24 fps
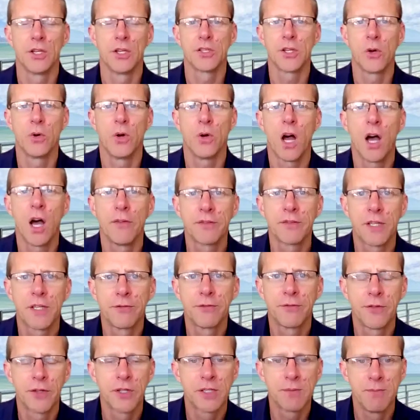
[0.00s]
So after
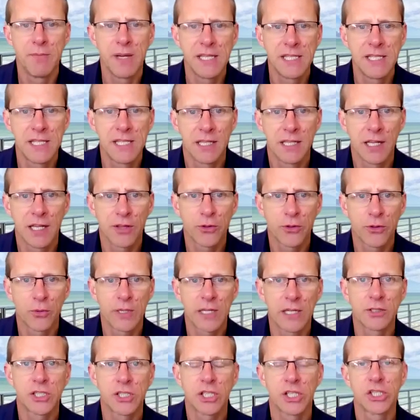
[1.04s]
the first meeting, I thought
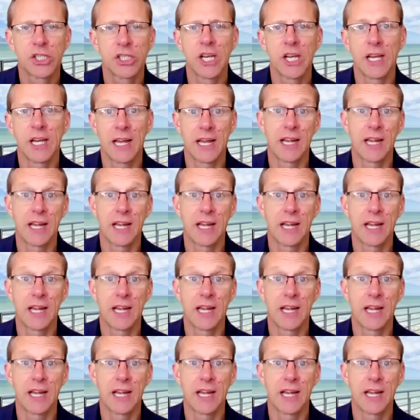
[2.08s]
I'd just share.